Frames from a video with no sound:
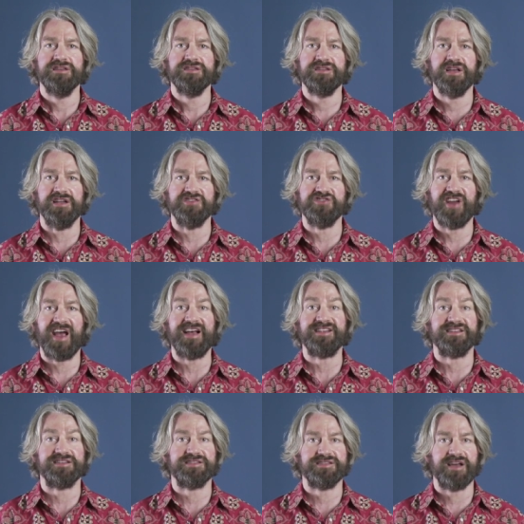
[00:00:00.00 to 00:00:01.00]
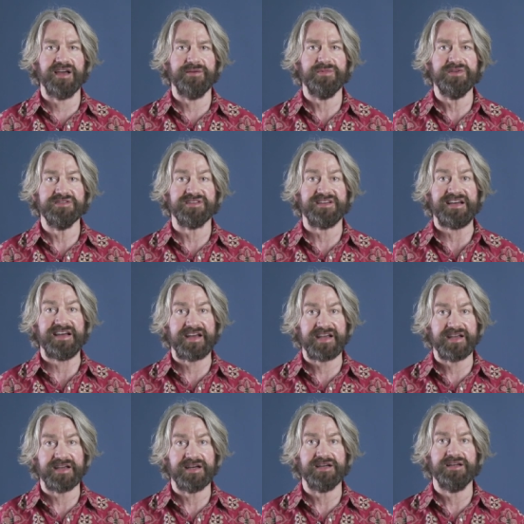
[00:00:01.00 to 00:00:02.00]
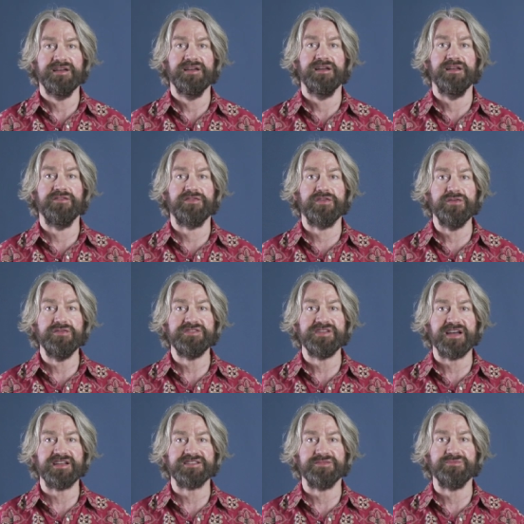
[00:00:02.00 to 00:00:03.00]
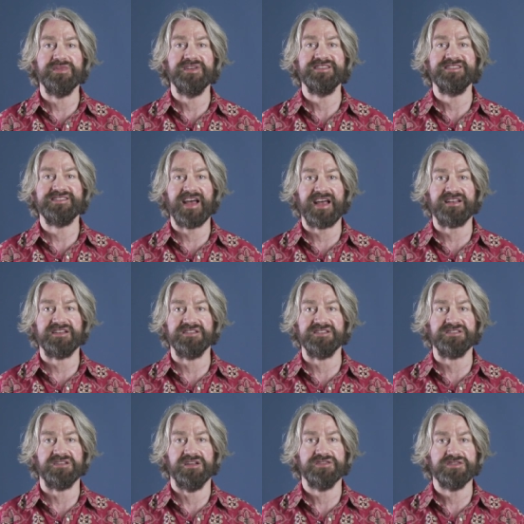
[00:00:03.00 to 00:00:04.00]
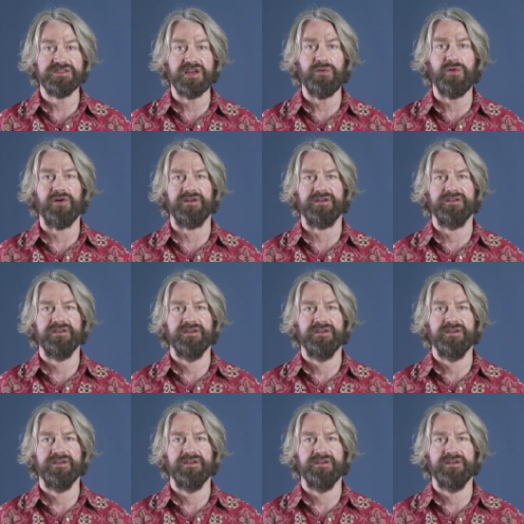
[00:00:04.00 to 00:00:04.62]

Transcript: such as excitement, anger, enthusiasm, sadness, and so on.